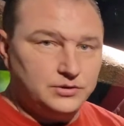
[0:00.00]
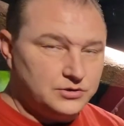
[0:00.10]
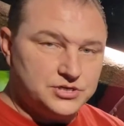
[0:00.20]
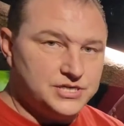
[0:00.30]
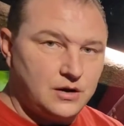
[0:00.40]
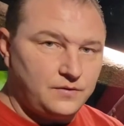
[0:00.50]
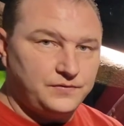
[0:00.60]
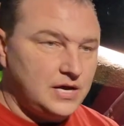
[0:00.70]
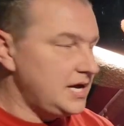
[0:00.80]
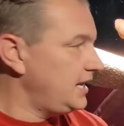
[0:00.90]

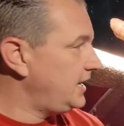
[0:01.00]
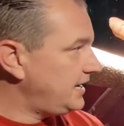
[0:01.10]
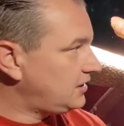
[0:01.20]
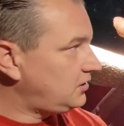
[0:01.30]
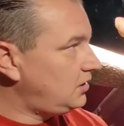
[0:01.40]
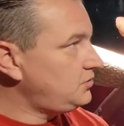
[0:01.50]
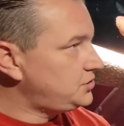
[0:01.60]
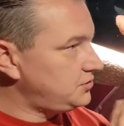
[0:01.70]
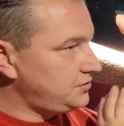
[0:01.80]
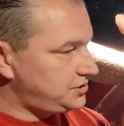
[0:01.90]
yourself
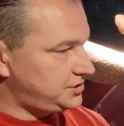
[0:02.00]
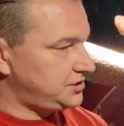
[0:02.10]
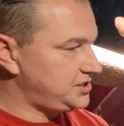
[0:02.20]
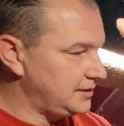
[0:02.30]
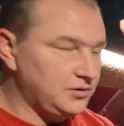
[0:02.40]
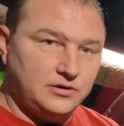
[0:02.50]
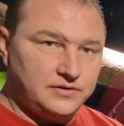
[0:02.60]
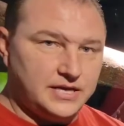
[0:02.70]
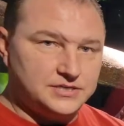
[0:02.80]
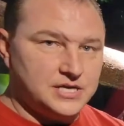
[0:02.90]
enclosures similar to
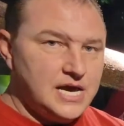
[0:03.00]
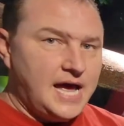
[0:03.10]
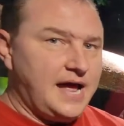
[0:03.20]
this.